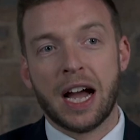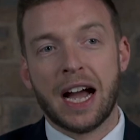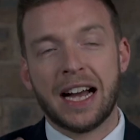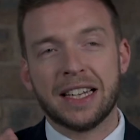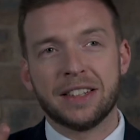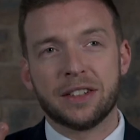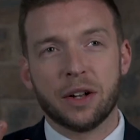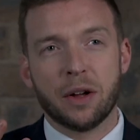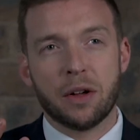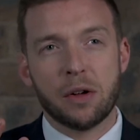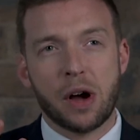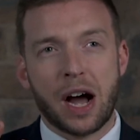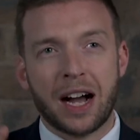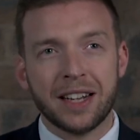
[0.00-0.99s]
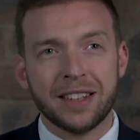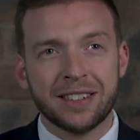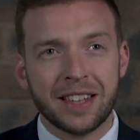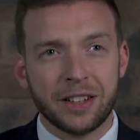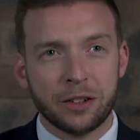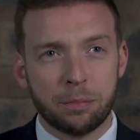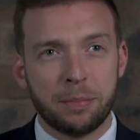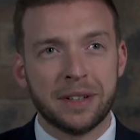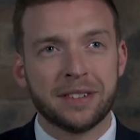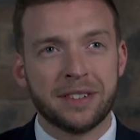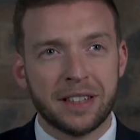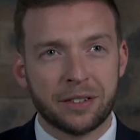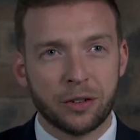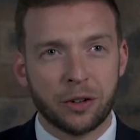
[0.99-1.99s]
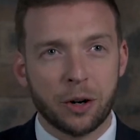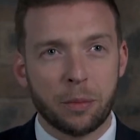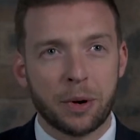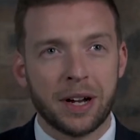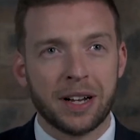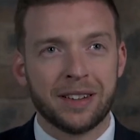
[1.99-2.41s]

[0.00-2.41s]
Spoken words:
and I set this business up